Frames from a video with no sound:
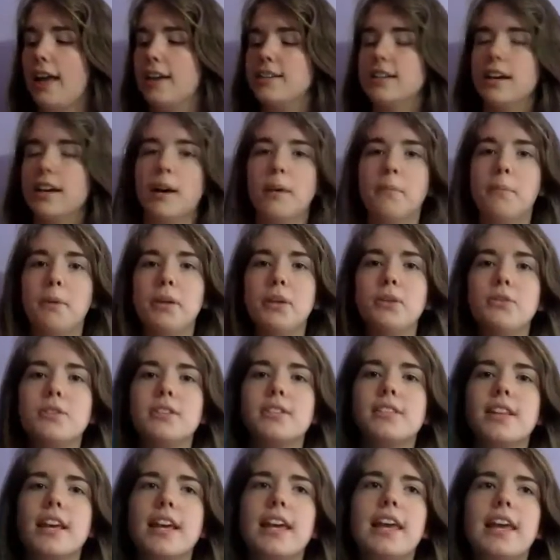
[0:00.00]
But you just,
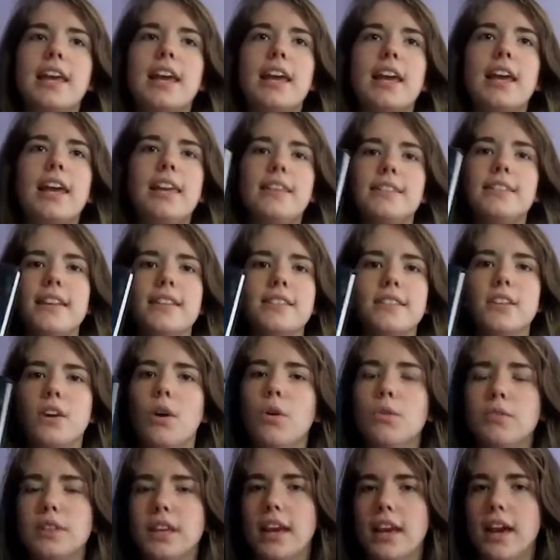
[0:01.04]
like, he says he
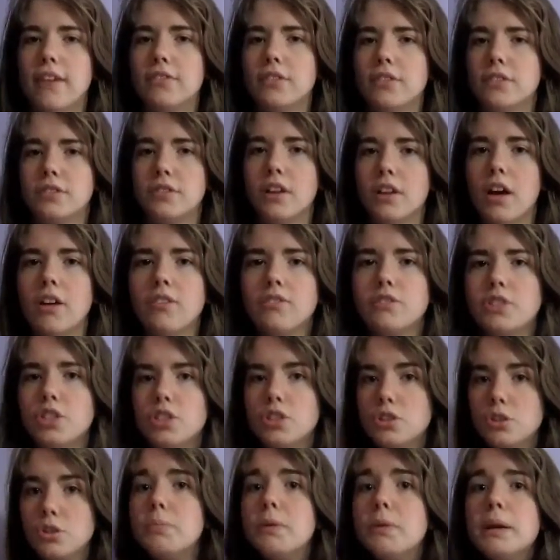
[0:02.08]
only ever loved two
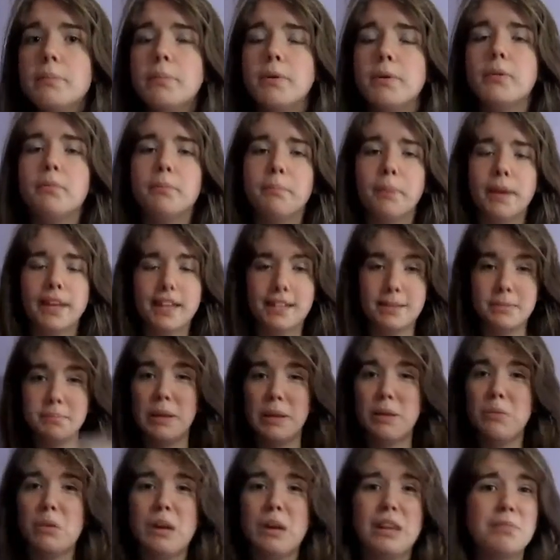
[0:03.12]
people, but he's been
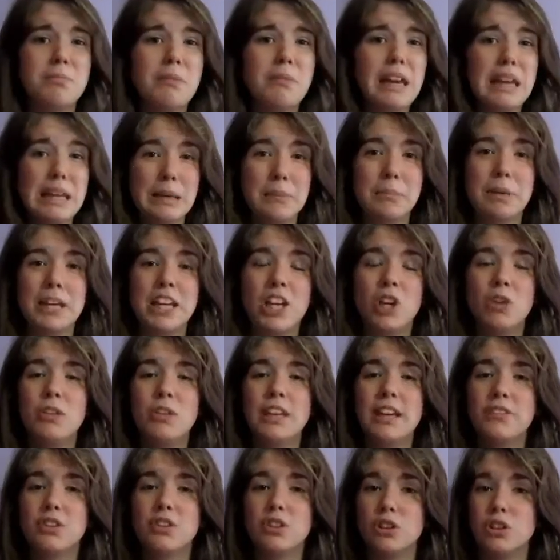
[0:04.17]
with many, but he only
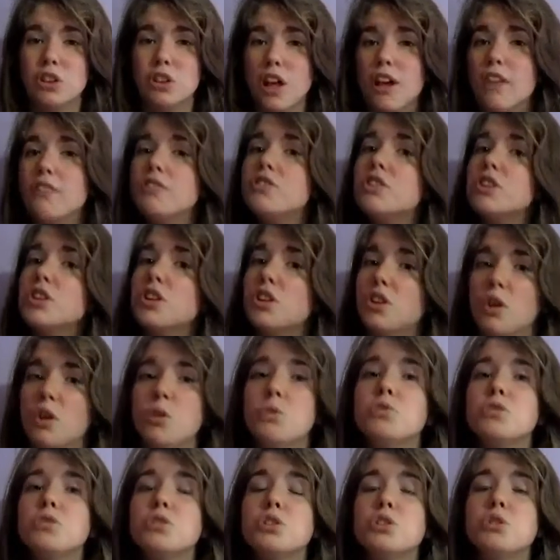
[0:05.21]
ever loved those
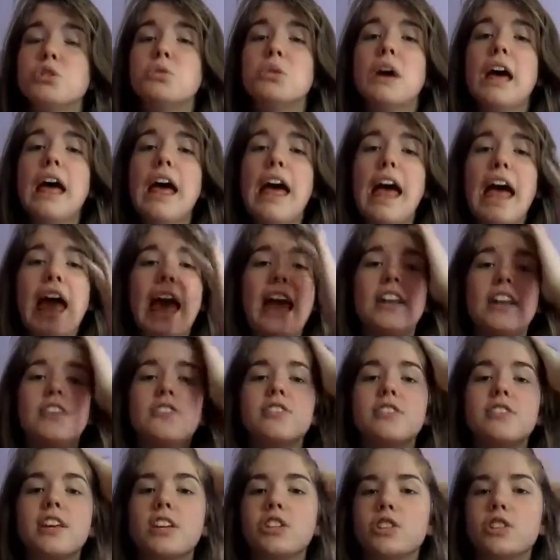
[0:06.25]
two. And it's just
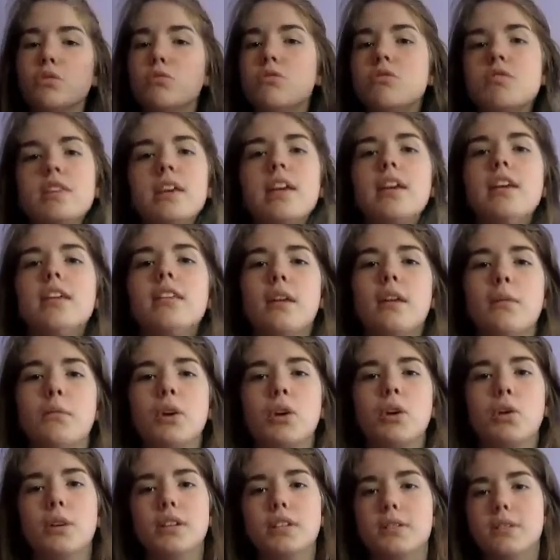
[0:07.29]
like, do you think that we're going
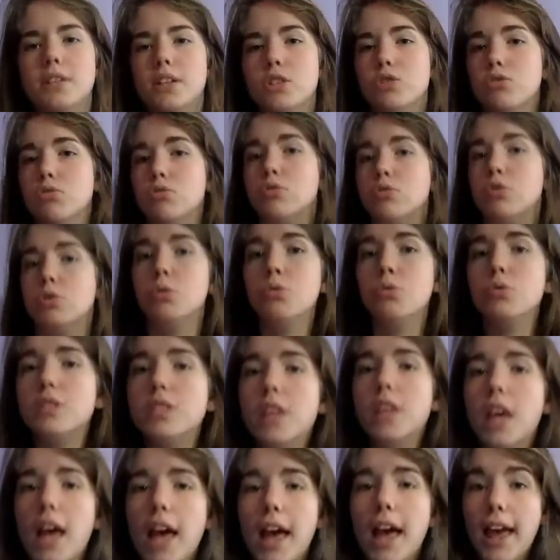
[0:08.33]
to introduce
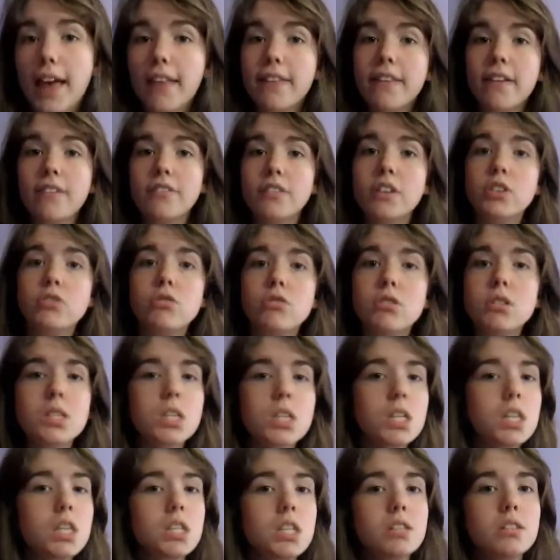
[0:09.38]
a love interest in
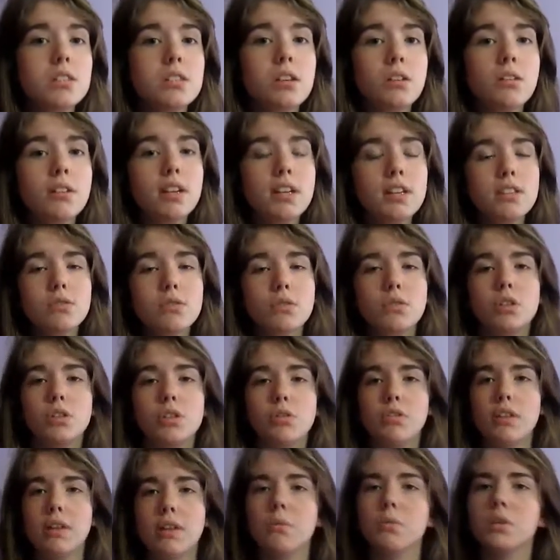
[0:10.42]
this series? Or do you
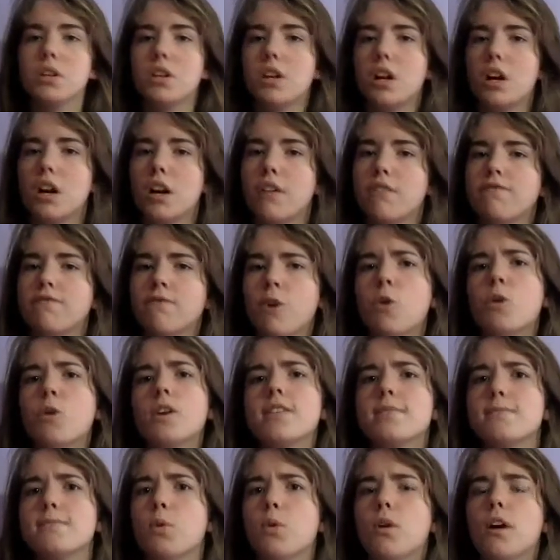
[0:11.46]
think we're going to focus
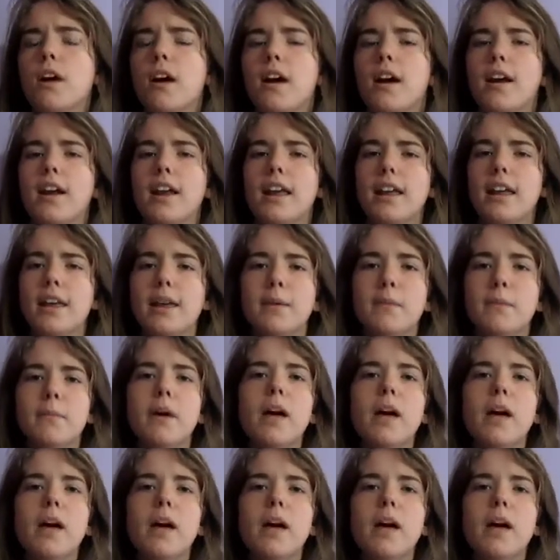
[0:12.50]
more on him,